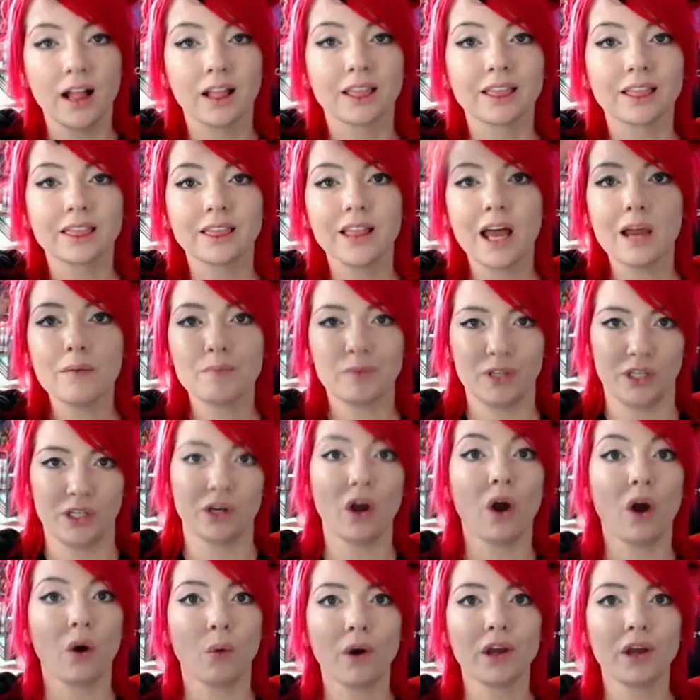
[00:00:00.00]
let me
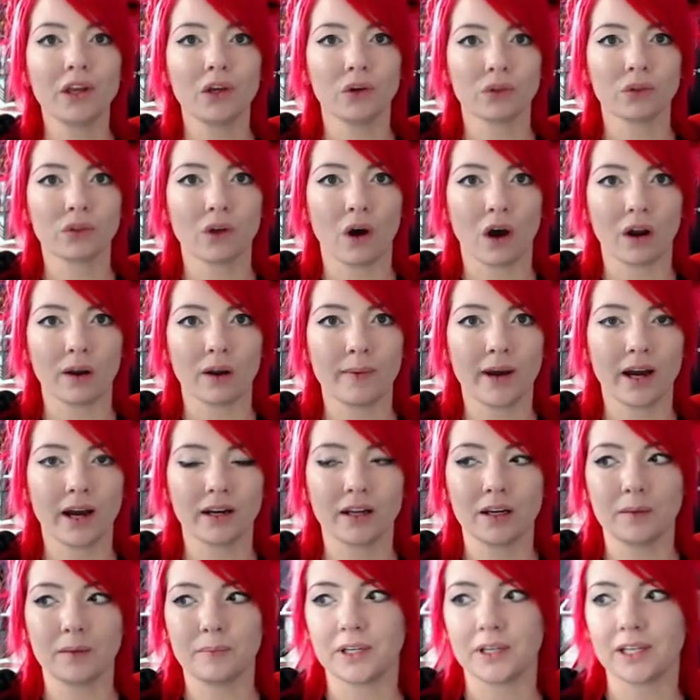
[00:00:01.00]
know what you thought
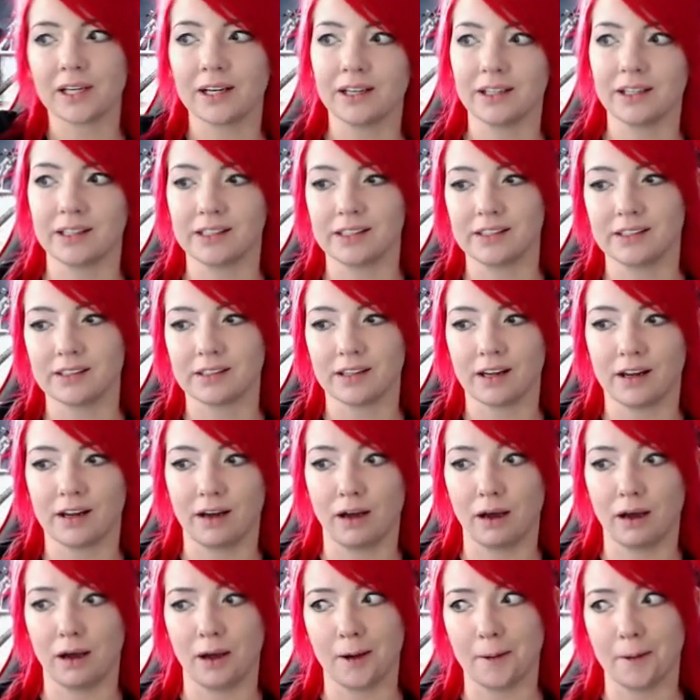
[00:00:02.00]
about it because
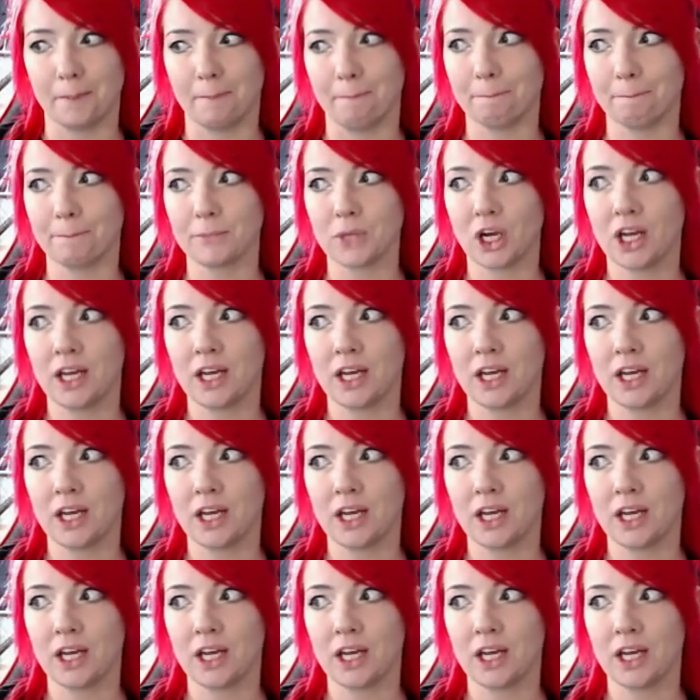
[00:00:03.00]
I'm